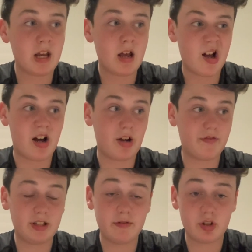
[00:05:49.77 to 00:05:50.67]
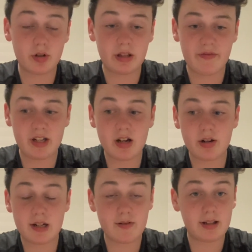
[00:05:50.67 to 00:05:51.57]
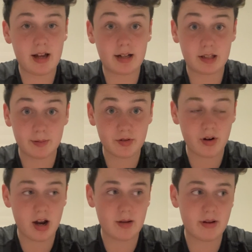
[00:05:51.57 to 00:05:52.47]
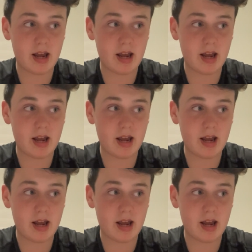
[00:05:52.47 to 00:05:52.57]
Hopefully you've enjoyed the video. Give it a like, subscribe,